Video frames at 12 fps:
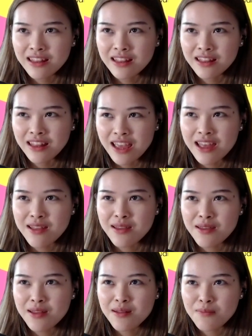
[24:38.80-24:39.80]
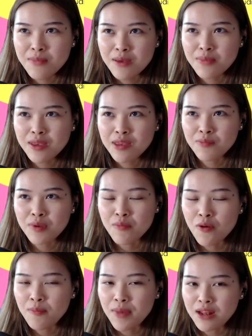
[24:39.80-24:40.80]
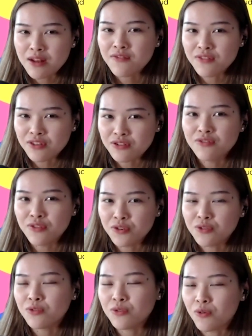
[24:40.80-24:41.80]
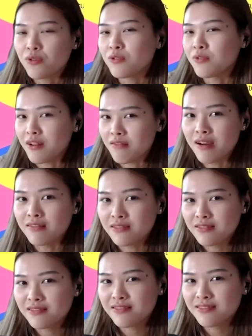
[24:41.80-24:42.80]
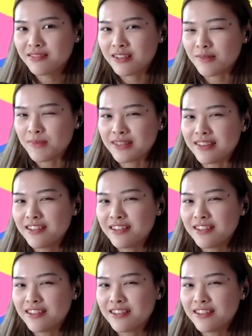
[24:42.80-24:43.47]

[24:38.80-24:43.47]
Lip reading: then maybe it'll be more beneficial for you to go through that route. Does it make sense?